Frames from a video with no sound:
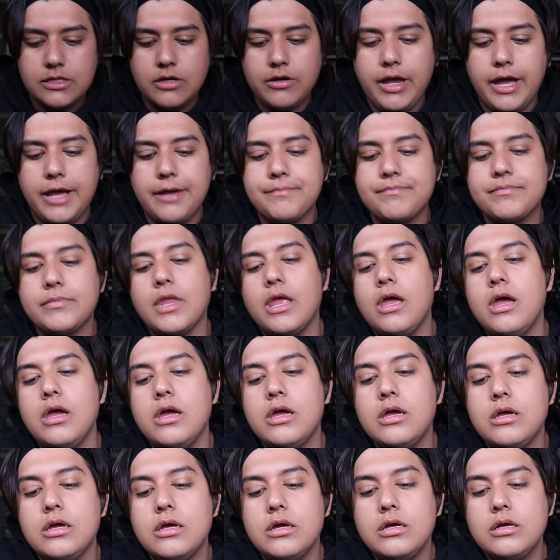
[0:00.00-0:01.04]
Okay.
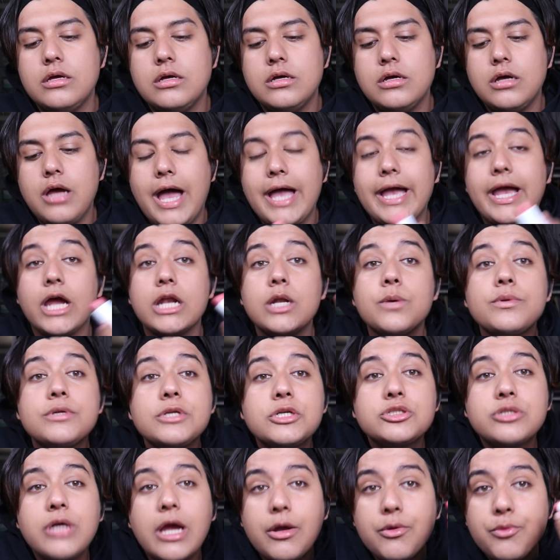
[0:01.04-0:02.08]
I kind of want
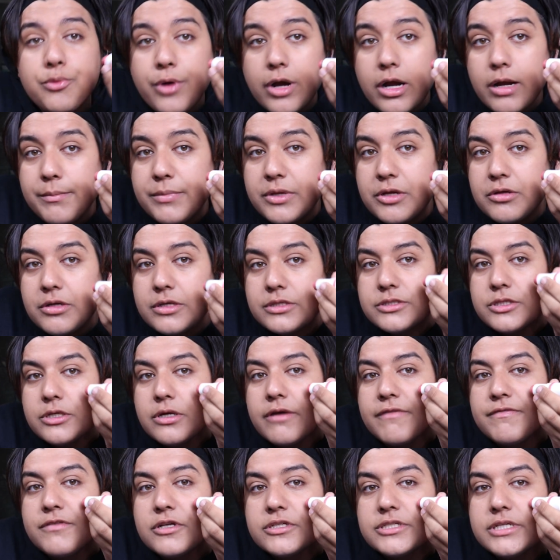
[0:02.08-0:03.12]
to try Rare Beauty
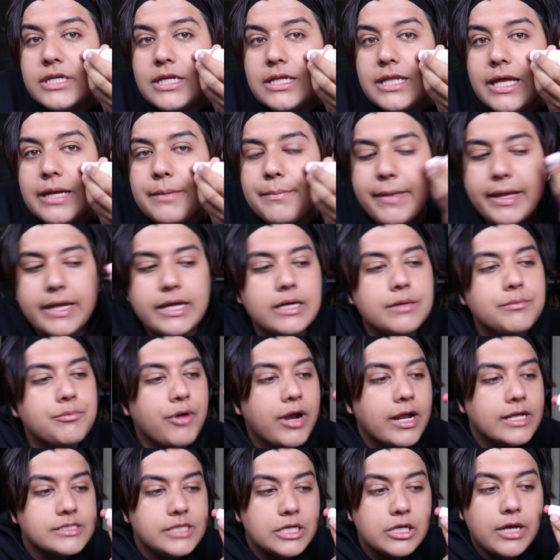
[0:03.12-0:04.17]
too. If there's any like makeup
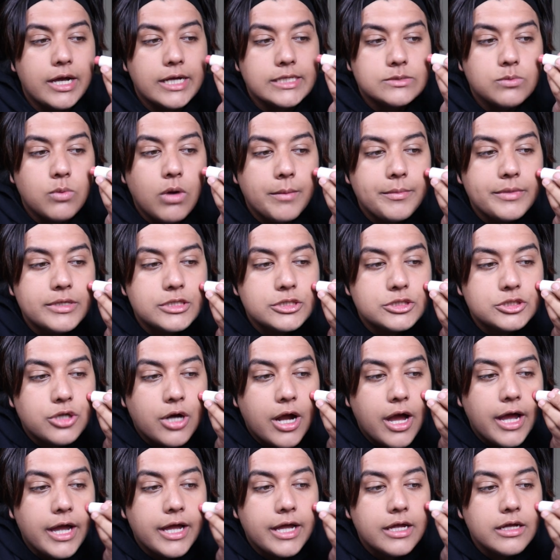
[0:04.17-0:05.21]
brands that you guys want me to
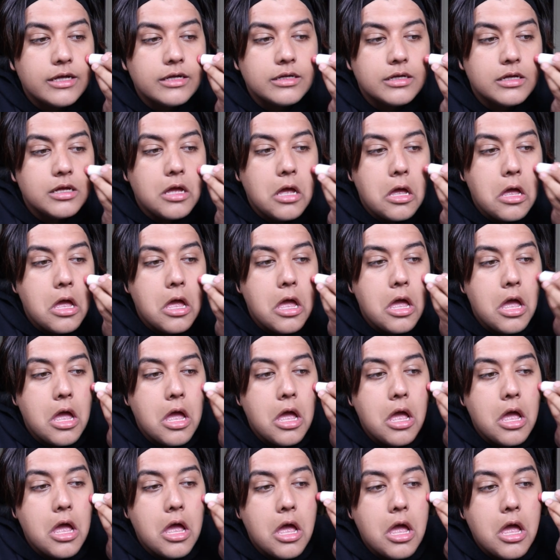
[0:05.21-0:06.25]
try,
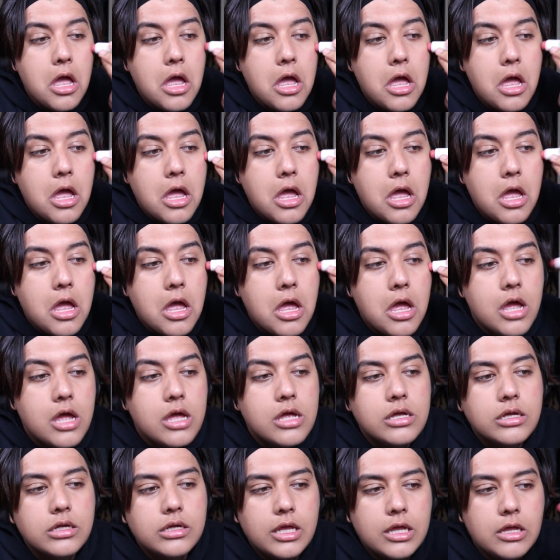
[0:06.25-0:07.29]

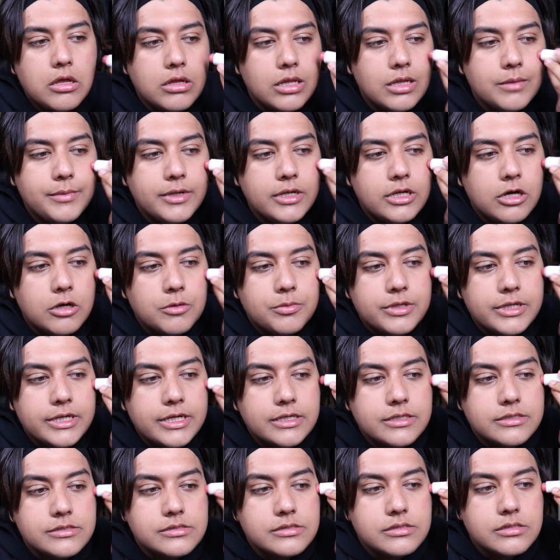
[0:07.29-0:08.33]
can you let me know,
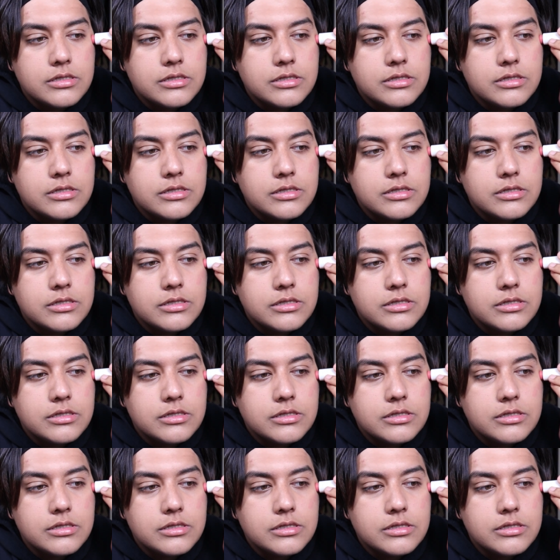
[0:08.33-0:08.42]
please?